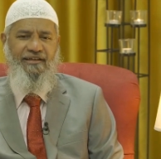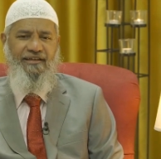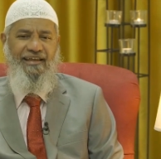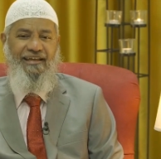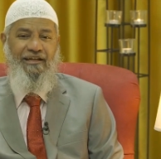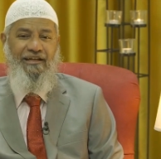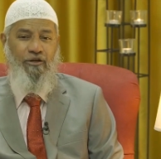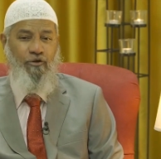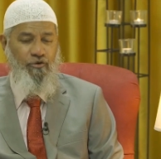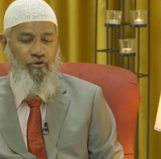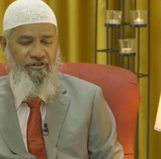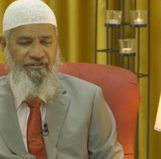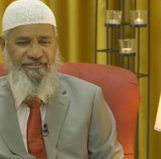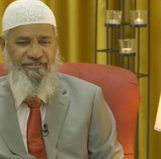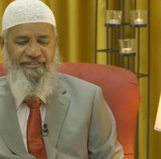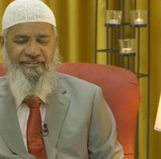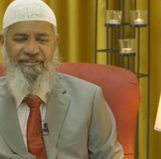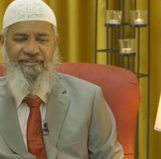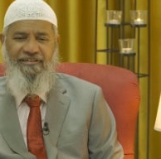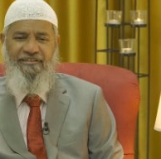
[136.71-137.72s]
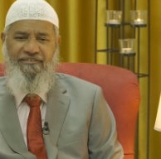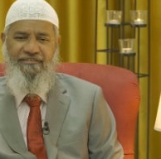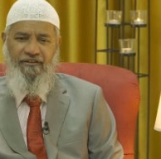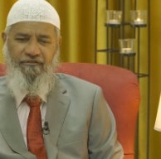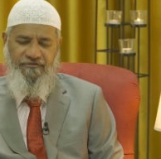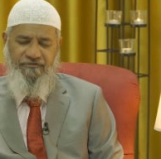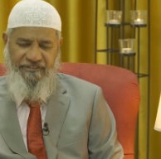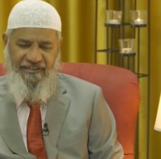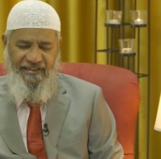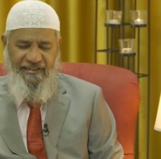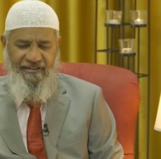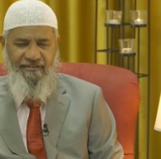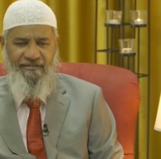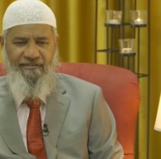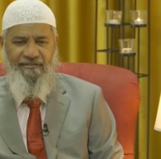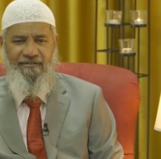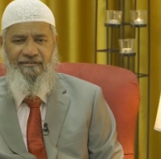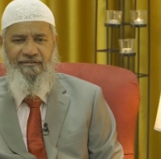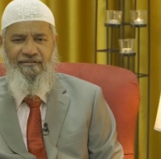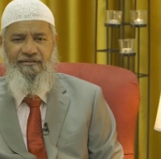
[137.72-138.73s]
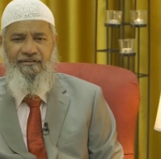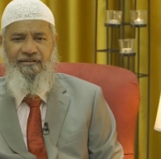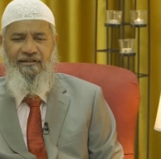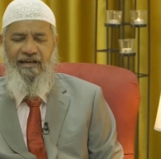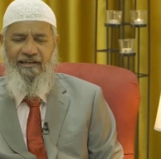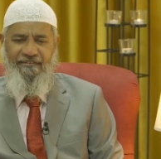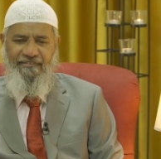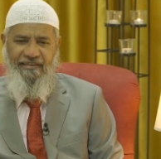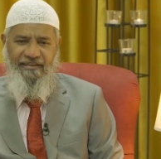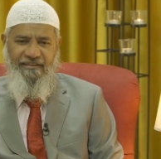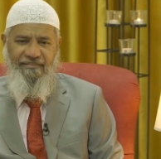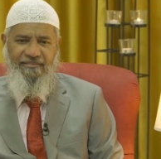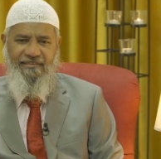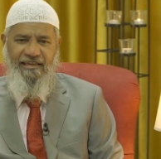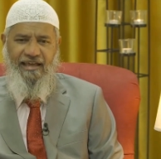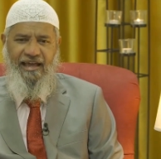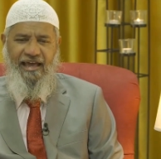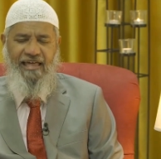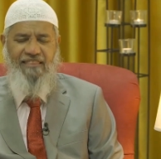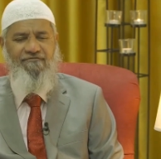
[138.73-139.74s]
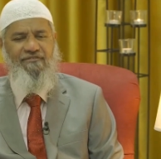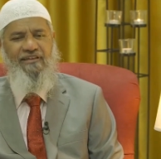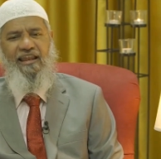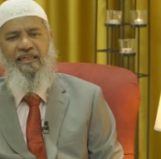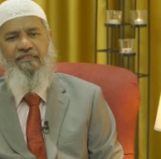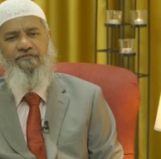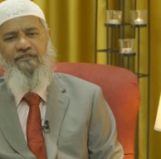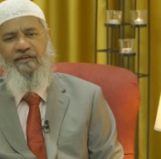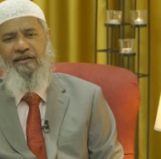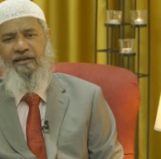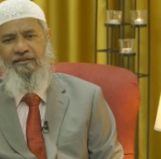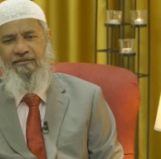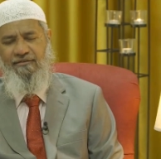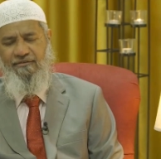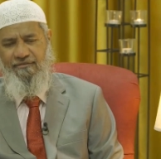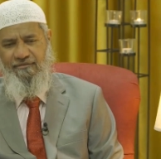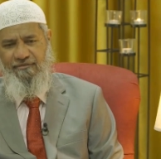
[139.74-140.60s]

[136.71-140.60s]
includes Tafsir, Hadith as well as Fiqh.